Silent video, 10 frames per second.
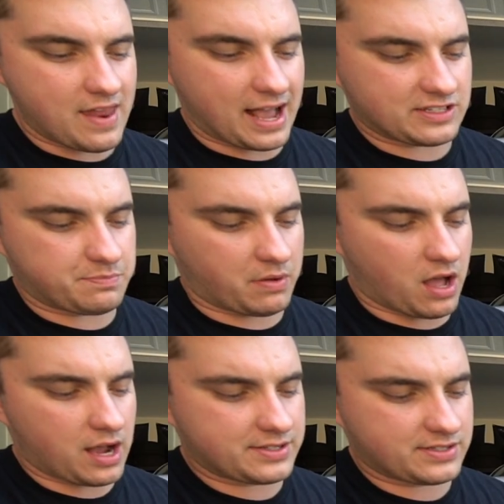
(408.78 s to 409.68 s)
Next
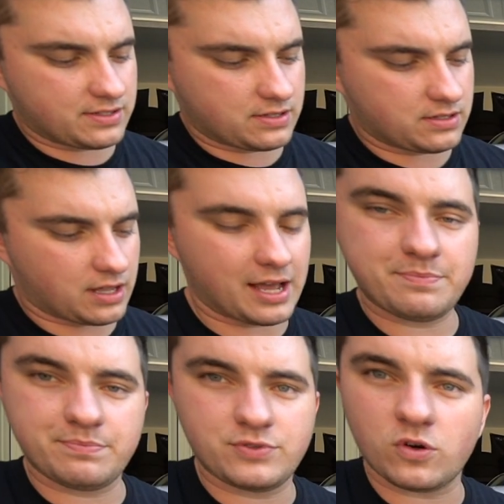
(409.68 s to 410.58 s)
box, I
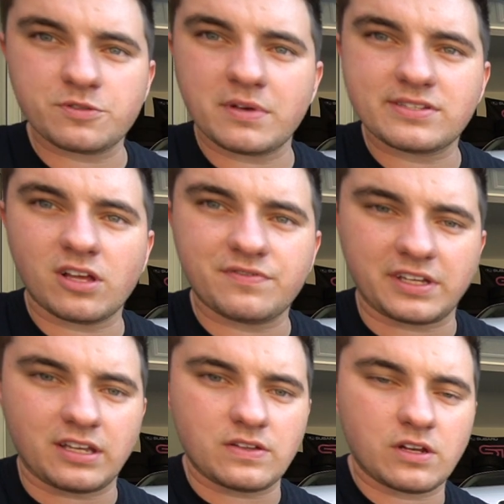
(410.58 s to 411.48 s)
towards myself
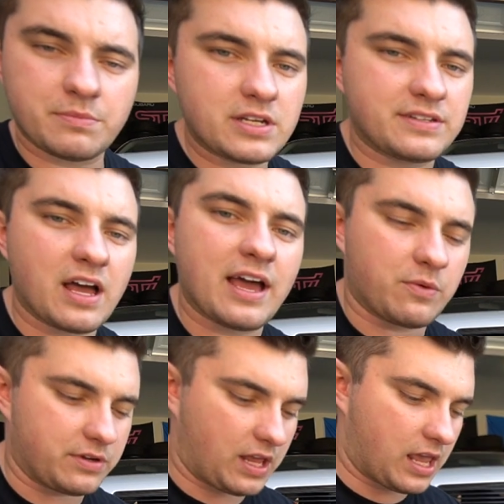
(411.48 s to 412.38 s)
again, dude. I'm gonna die
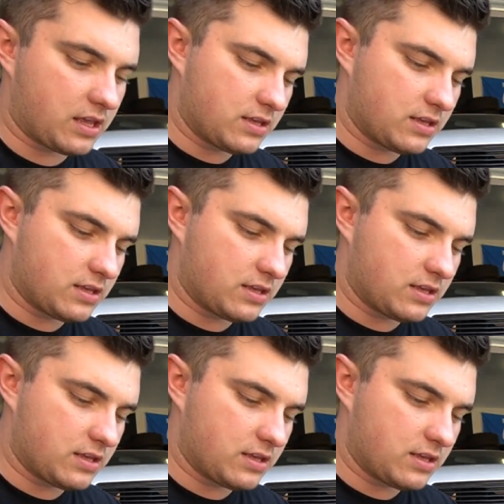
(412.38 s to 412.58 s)
one day.